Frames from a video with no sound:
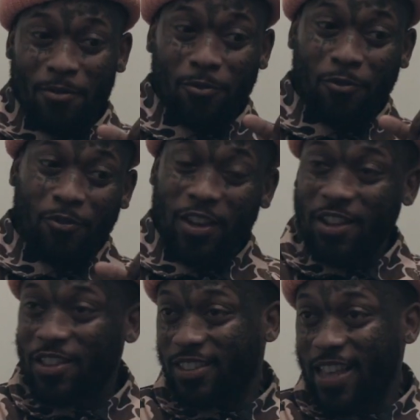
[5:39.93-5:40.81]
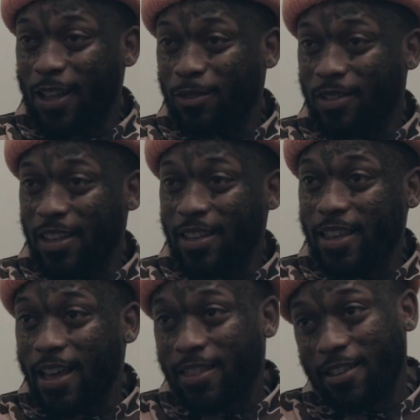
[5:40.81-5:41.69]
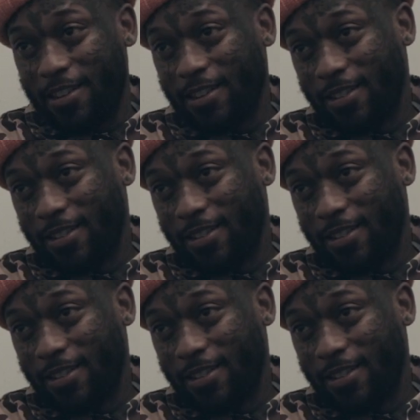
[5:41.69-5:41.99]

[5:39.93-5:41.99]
figure this out together.